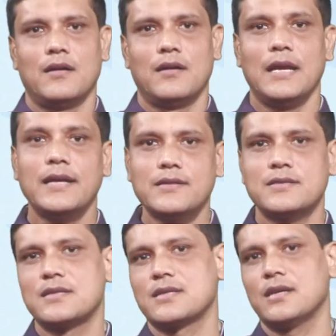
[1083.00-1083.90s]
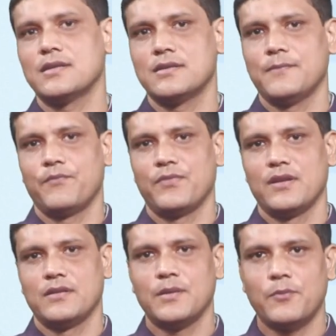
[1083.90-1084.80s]
Let us discuss
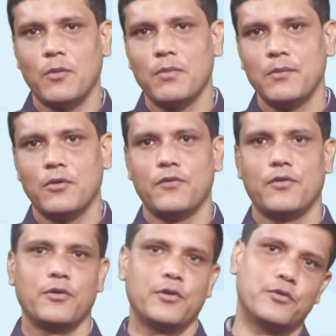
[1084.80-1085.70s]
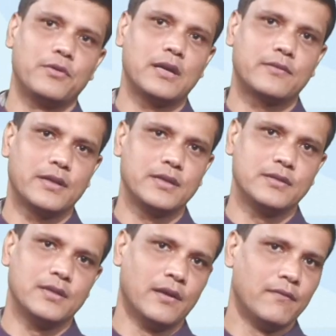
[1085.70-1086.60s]
the problem of rural credit
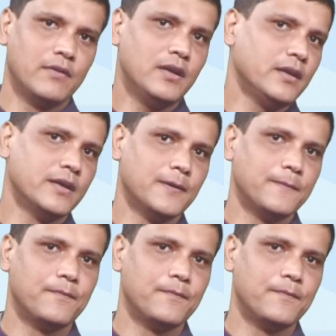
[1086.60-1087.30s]
in India.